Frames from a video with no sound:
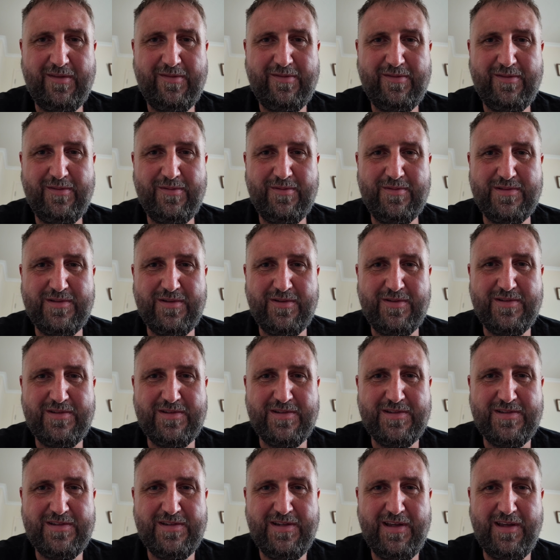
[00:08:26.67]
thought it was nice
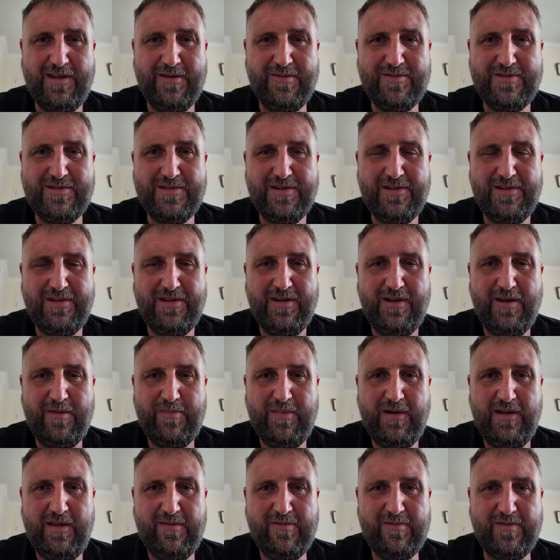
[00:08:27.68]
to see. It was, I
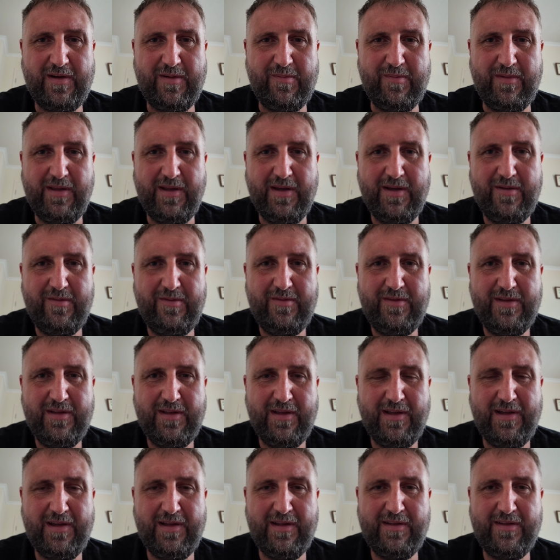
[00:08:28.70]
believe, family owned
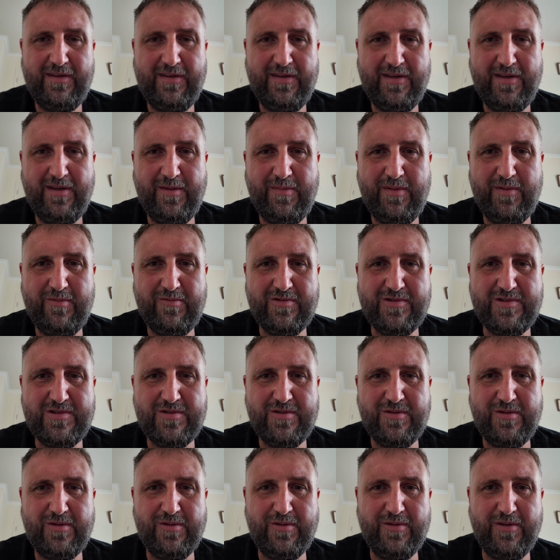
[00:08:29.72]
and been
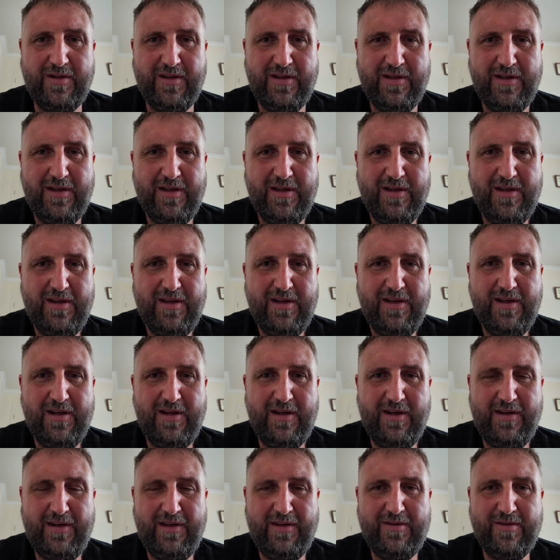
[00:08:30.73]
restored,
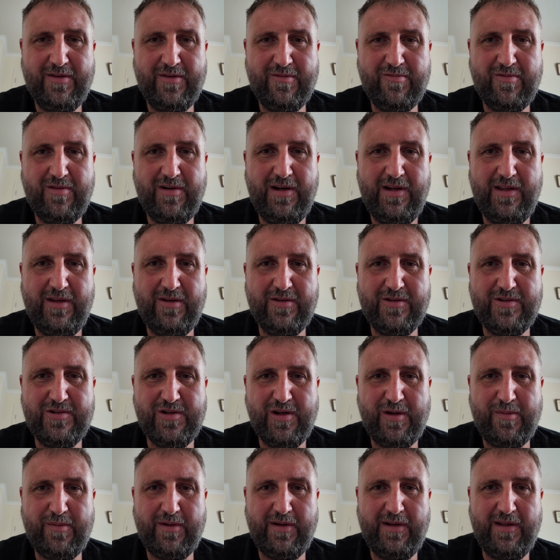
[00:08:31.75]
and they'd done a really good
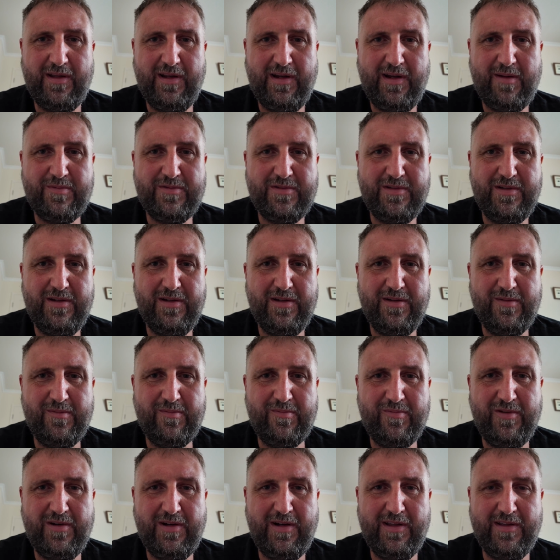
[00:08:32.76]
job on it. It absolutely
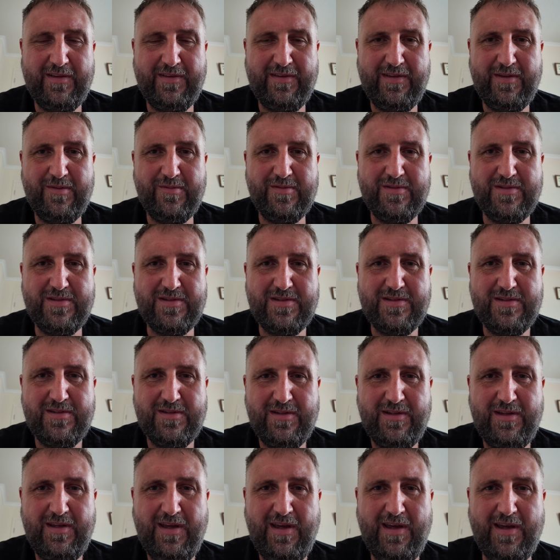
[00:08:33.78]
looked brilliant. It was,
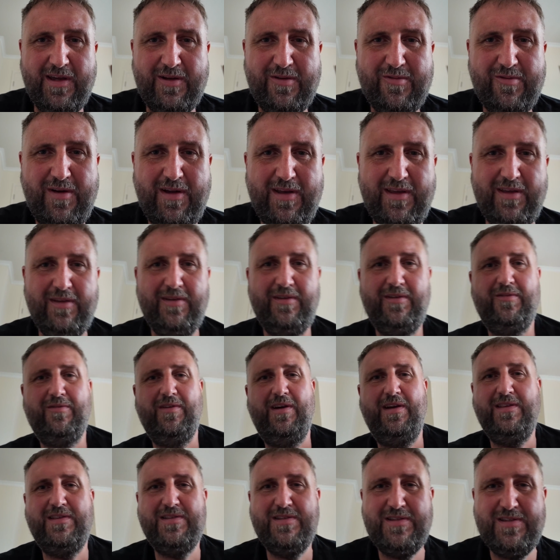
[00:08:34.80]
yeah, great
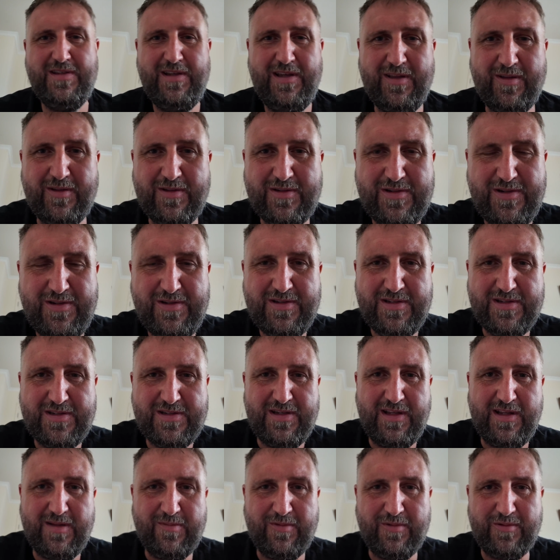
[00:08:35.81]
to see them, because I used to
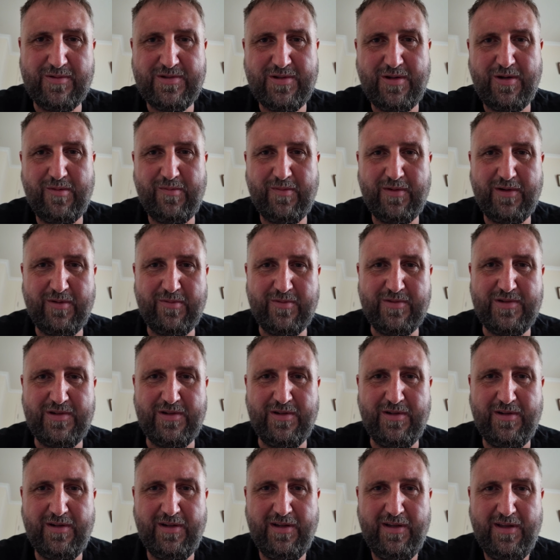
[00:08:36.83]
see them all the time when I was
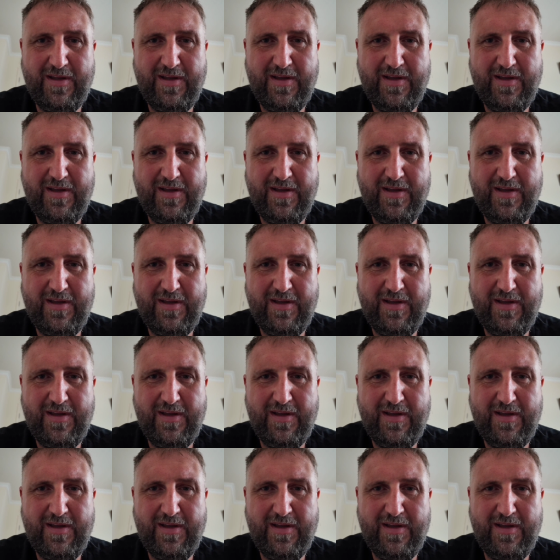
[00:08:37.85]
young.